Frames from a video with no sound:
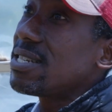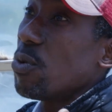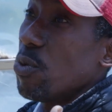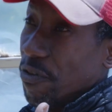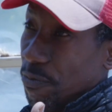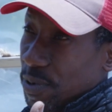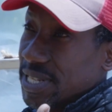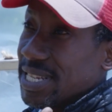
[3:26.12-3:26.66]
that
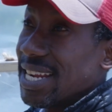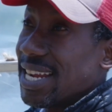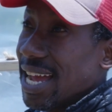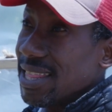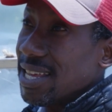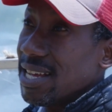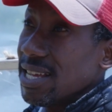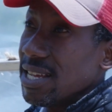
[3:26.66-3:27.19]
we've put
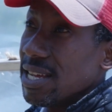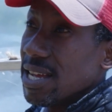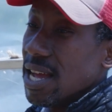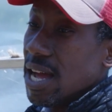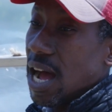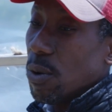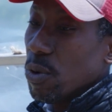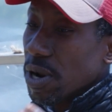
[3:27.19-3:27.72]
together,
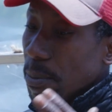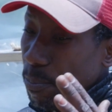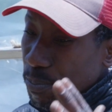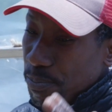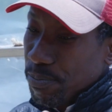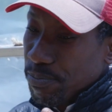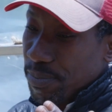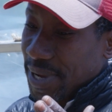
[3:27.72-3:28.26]
I want to
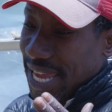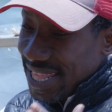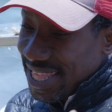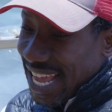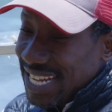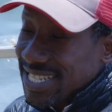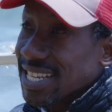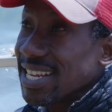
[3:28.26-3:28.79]

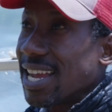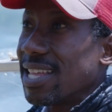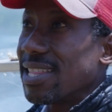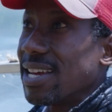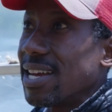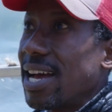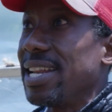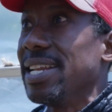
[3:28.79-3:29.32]
get that
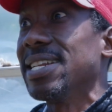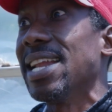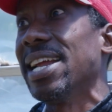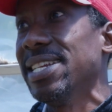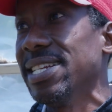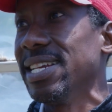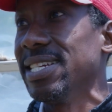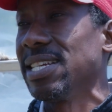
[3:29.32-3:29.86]
together. And in
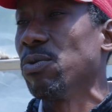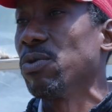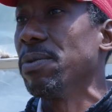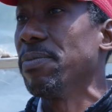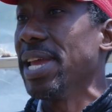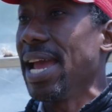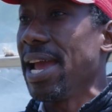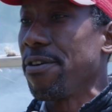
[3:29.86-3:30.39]
90 days, I
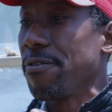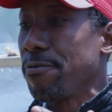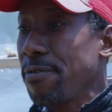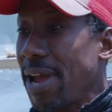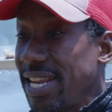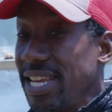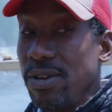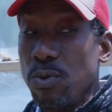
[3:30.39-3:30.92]
want to be
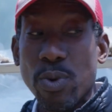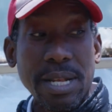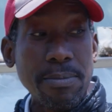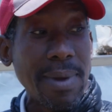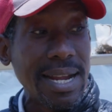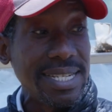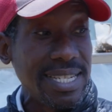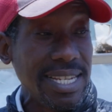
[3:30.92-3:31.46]
ready with
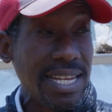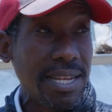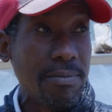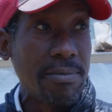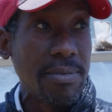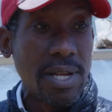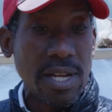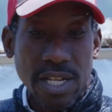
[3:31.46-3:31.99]
my
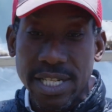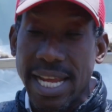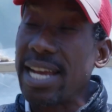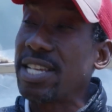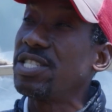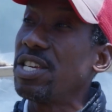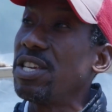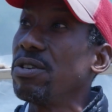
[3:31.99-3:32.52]
team to
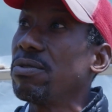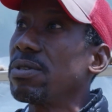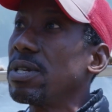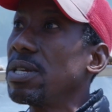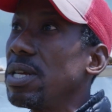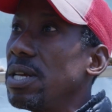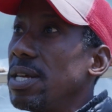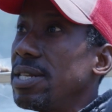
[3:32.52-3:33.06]
execute.
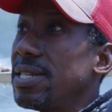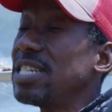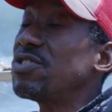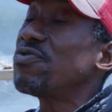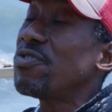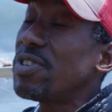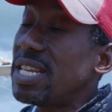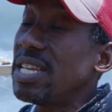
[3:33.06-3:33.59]

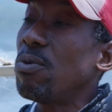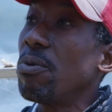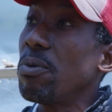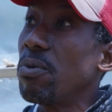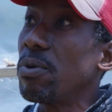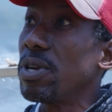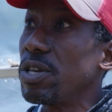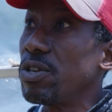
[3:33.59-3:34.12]
That's really what
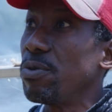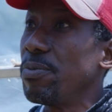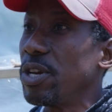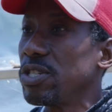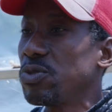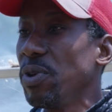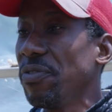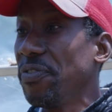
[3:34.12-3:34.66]
we want to do
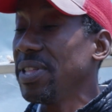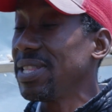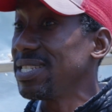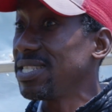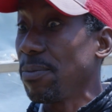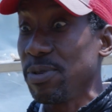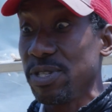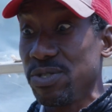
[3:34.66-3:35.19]
because we feel
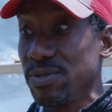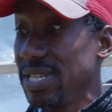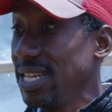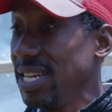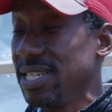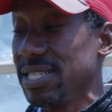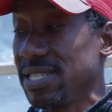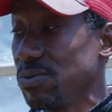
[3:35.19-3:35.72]
this
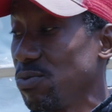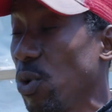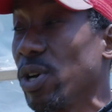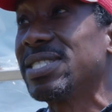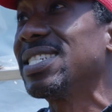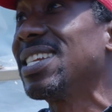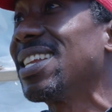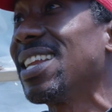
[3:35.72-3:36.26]
opportunity is
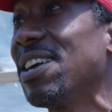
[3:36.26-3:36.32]
once in a